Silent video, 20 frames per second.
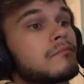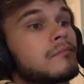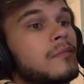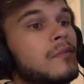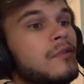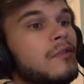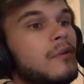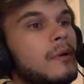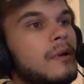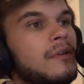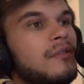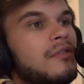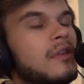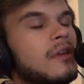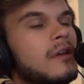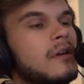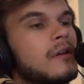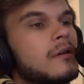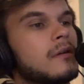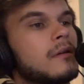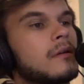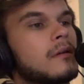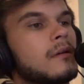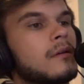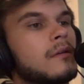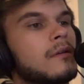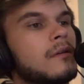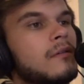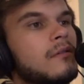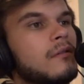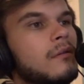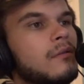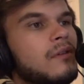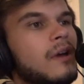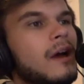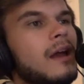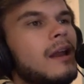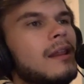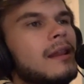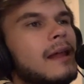So he's the... So it's
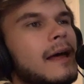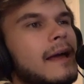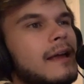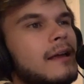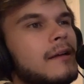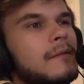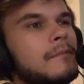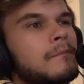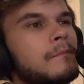kind of like